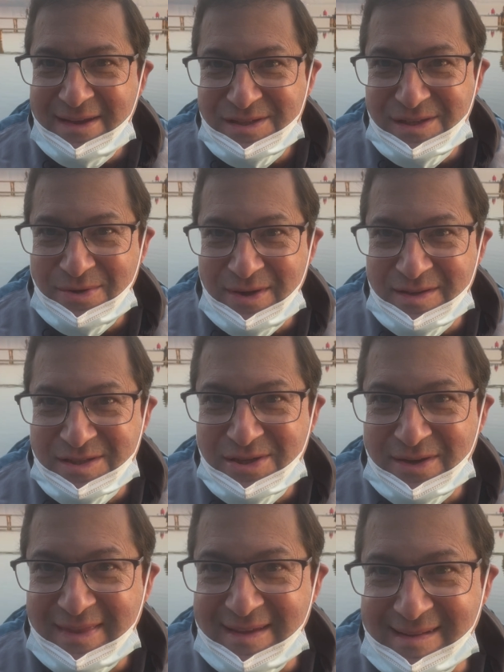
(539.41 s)
students
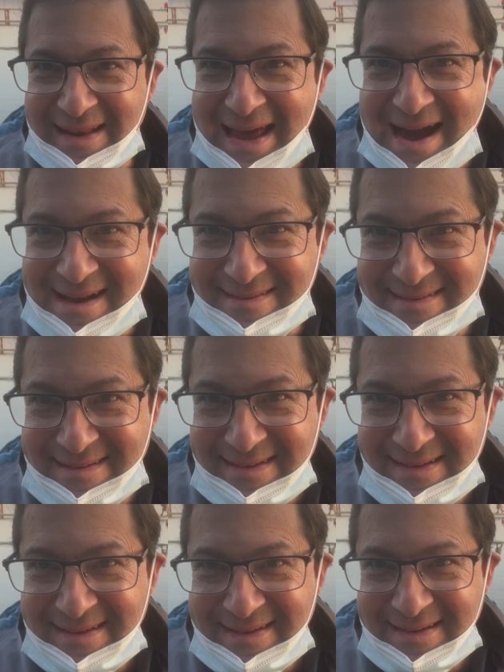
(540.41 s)
took this class
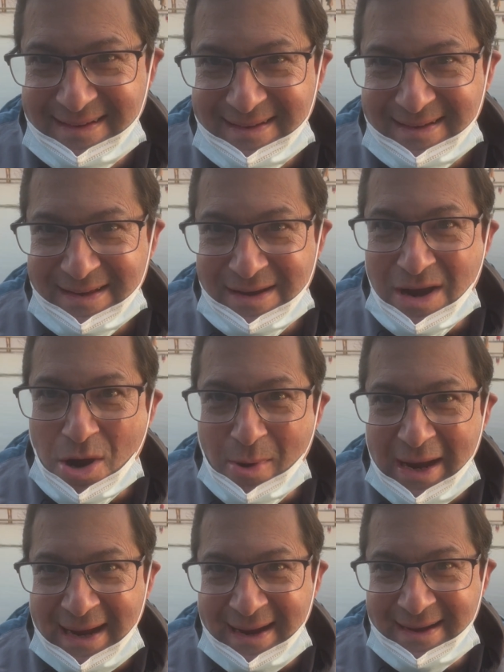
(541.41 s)

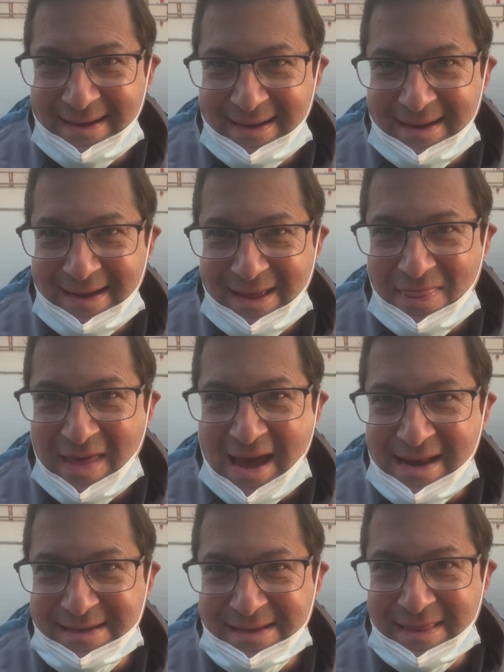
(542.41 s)
knowing
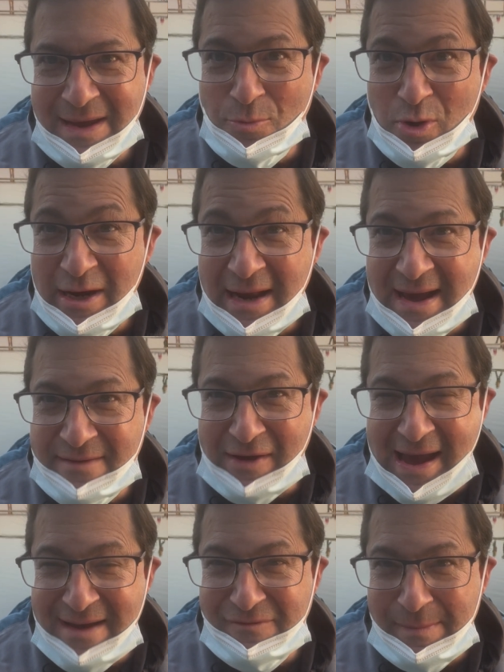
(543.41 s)
that they wouldn't have a heavy